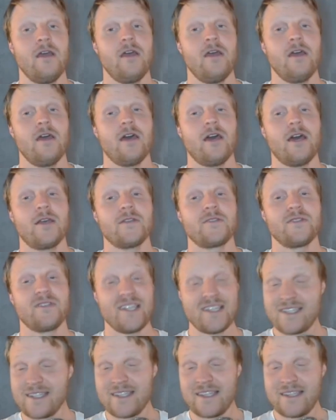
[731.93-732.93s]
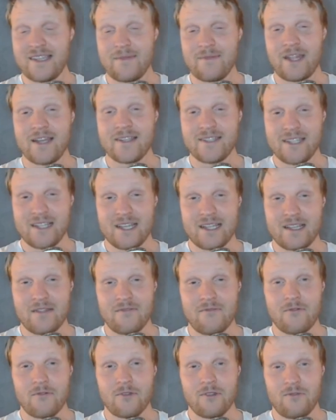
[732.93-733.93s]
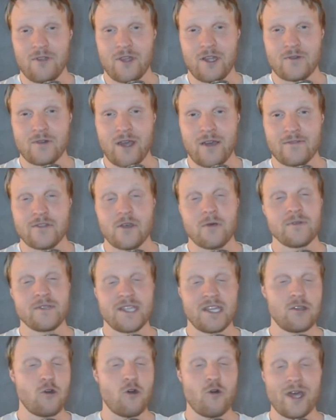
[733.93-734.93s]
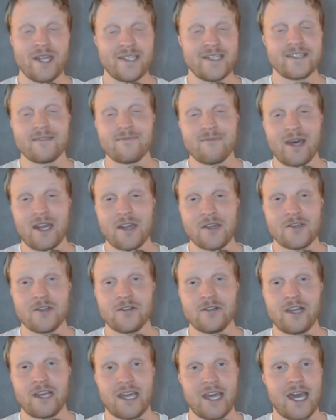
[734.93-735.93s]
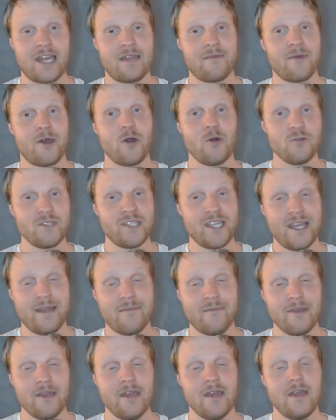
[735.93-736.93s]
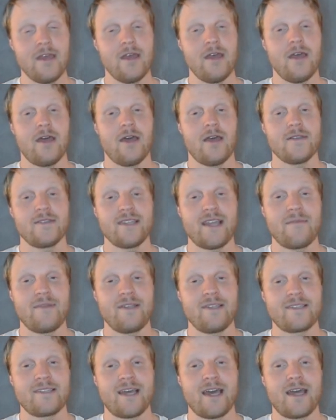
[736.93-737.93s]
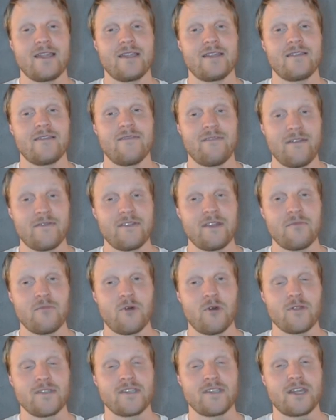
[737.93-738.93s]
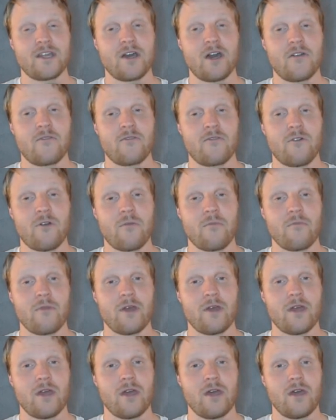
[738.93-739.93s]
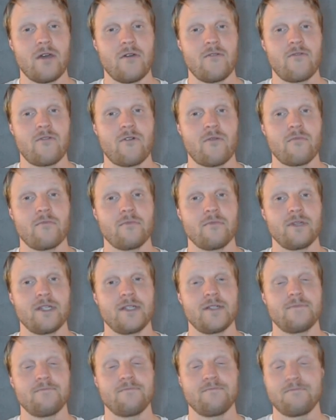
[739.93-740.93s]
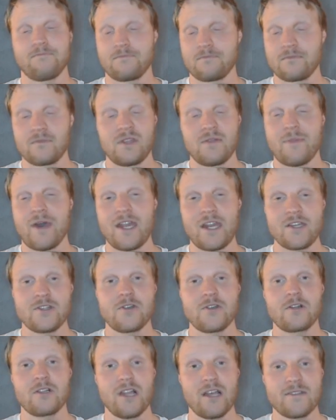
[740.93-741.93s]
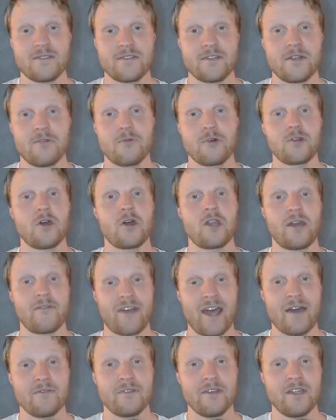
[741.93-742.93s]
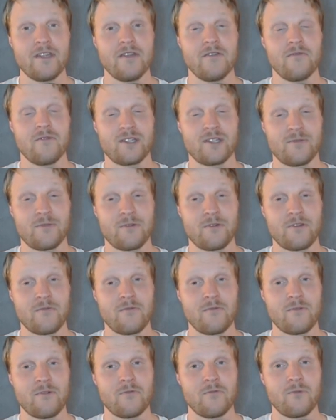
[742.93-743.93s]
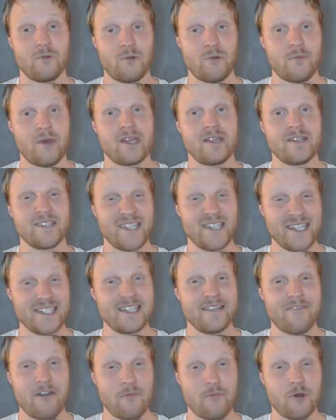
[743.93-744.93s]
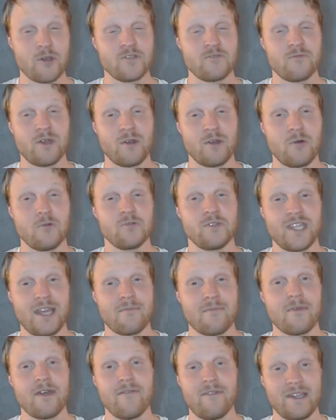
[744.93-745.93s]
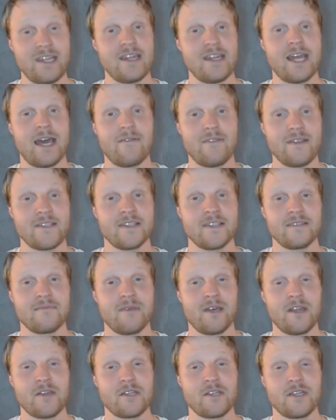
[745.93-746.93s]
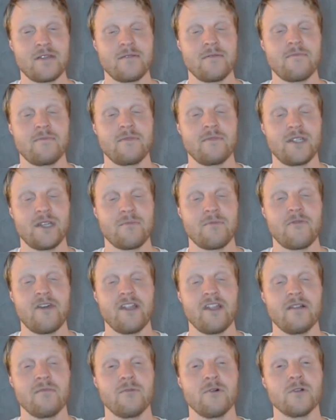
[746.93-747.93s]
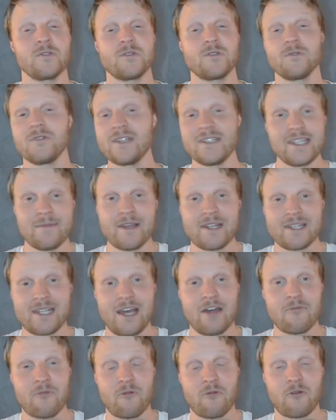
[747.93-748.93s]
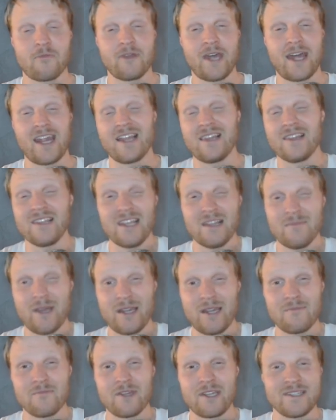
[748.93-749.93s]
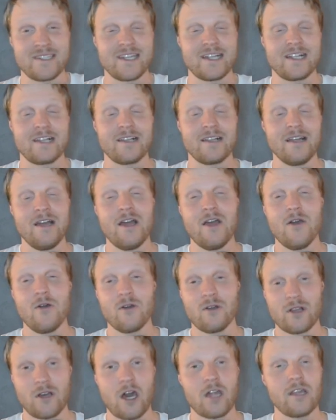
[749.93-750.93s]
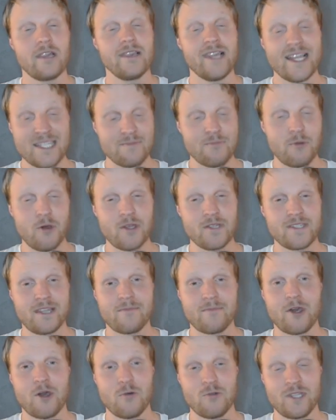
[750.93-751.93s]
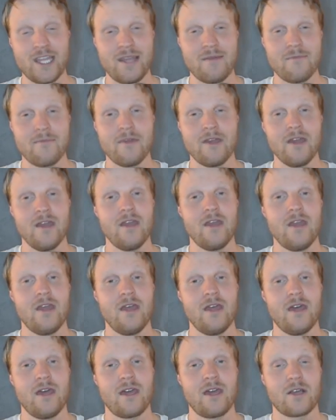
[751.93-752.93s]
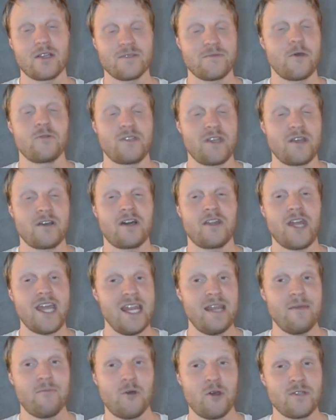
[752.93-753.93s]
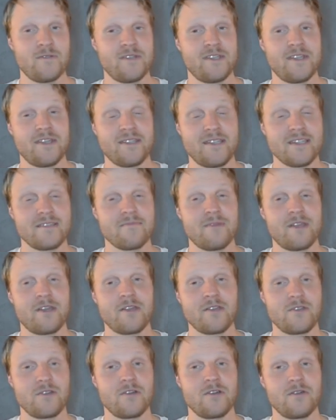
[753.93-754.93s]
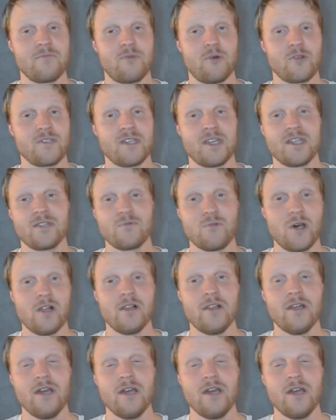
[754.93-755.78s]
So this is the team that I selected for the free draft. Obviously no assistant manager like I had in my own team. So that means that the 15 points that I got from the manager, Glasner, would not have counted, which would have meant 65 points for my own team if I didn't have the assistant managership available. So this team actually outperformed that a little bit, but it still got less points than my own team. Because my own team got 80 points with the assistant manager points as well.